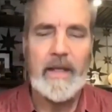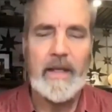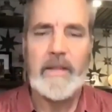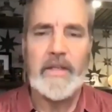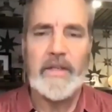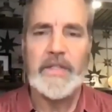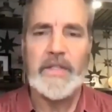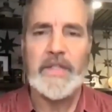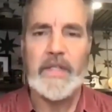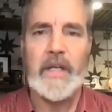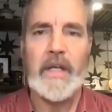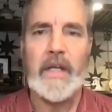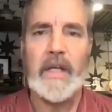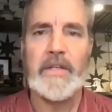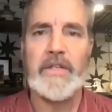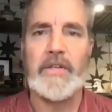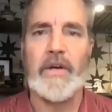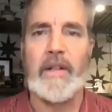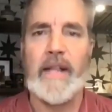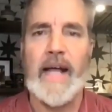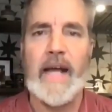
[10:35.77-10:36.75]
this
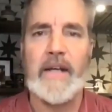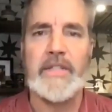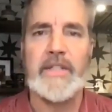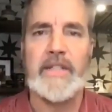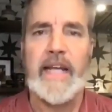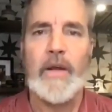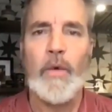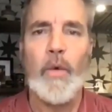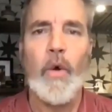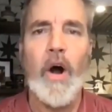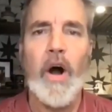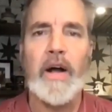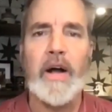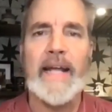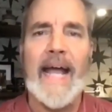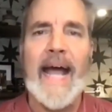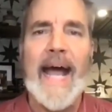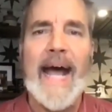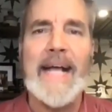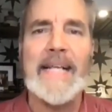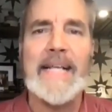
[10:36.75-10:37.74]
is your last day. Walk
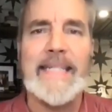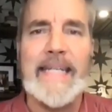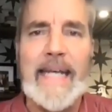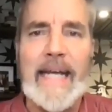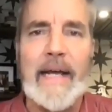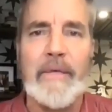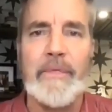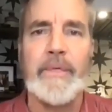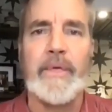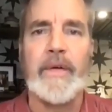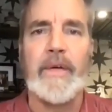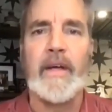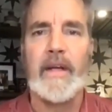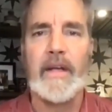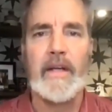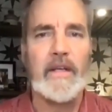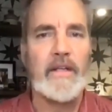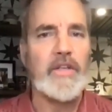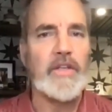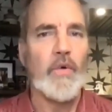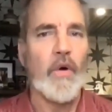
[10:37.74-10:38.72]
as if
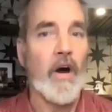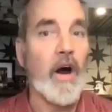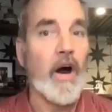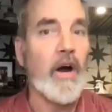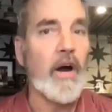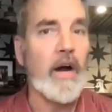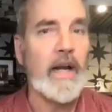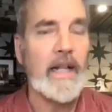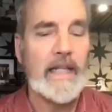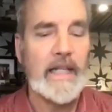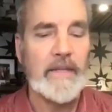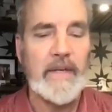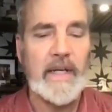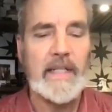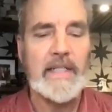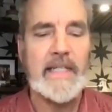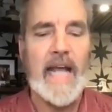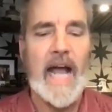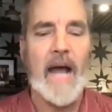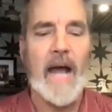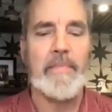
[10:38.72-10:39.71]
you are a living
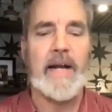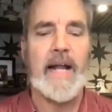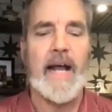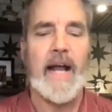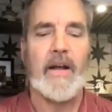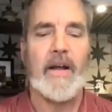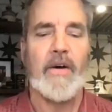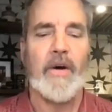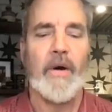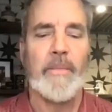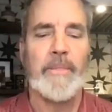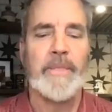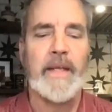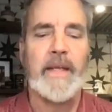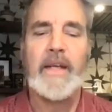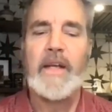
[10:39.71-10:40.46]
tabernacle.